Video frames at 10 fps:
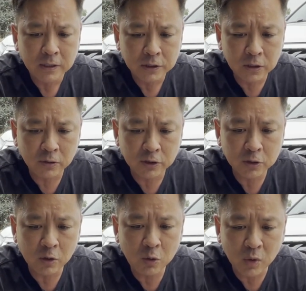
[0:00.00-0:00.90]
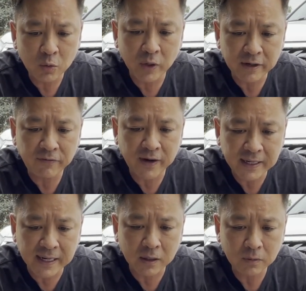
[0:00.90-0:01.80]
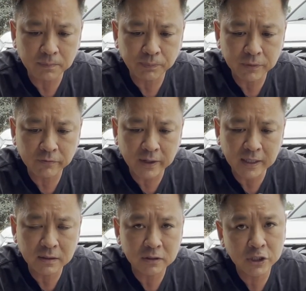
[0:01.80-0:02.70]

So there's only one way to find out, right?